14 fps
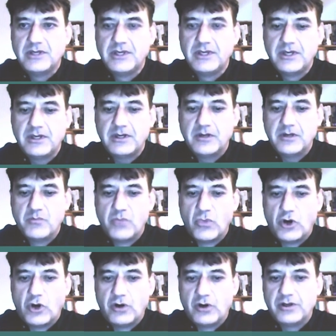a
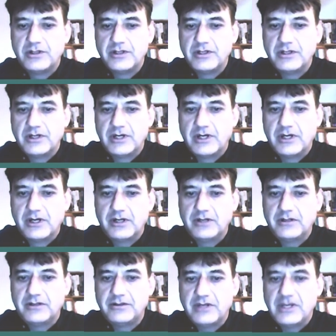more
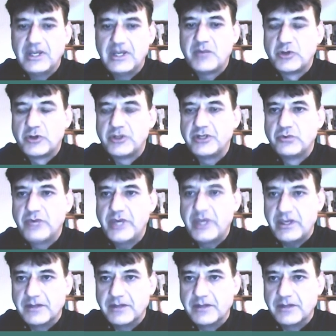elaborate way.